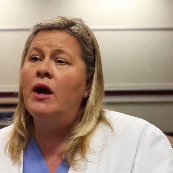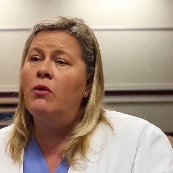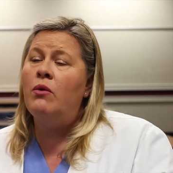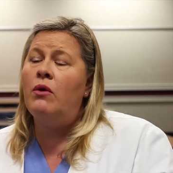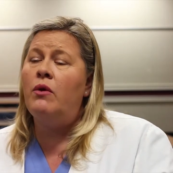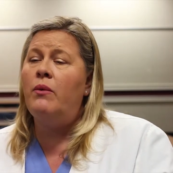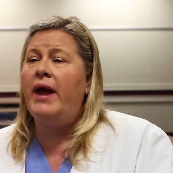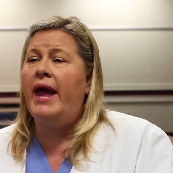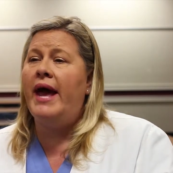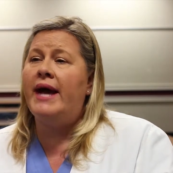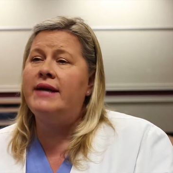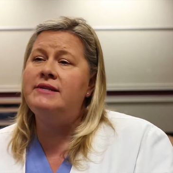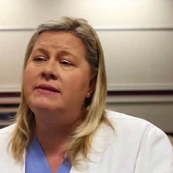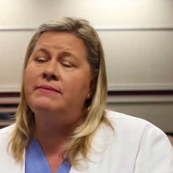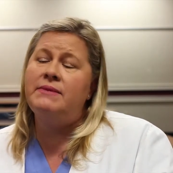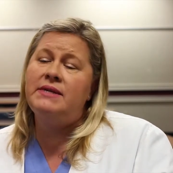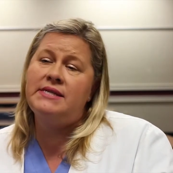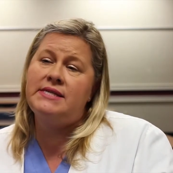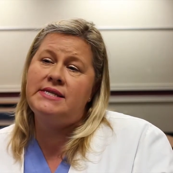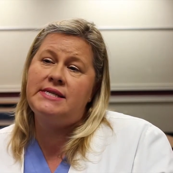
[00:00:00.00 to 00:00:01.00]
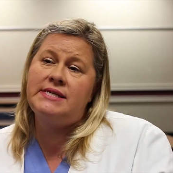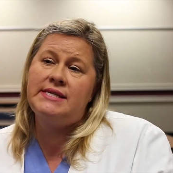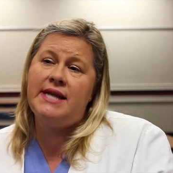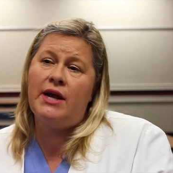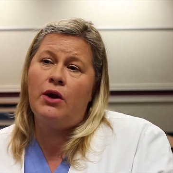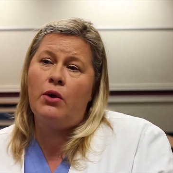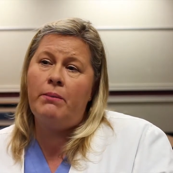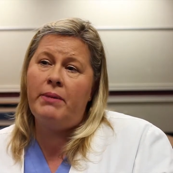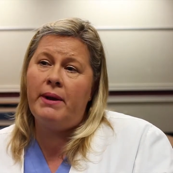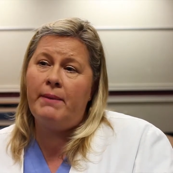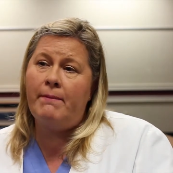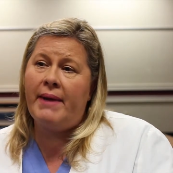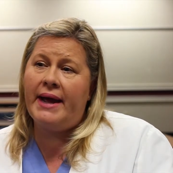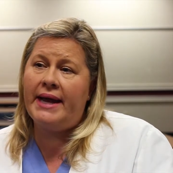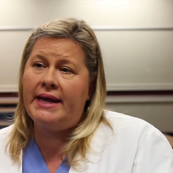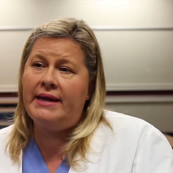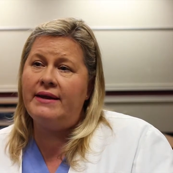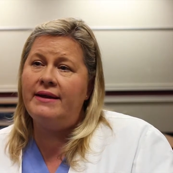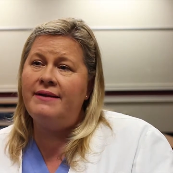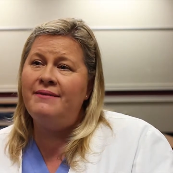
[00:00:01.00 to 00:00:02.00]
What we ask them is to stay open
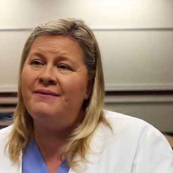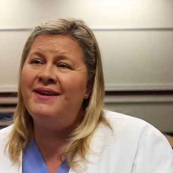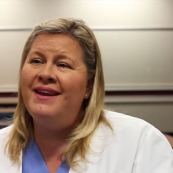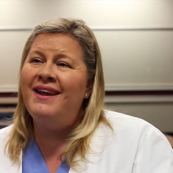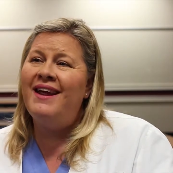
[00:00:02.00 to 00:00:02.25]
minded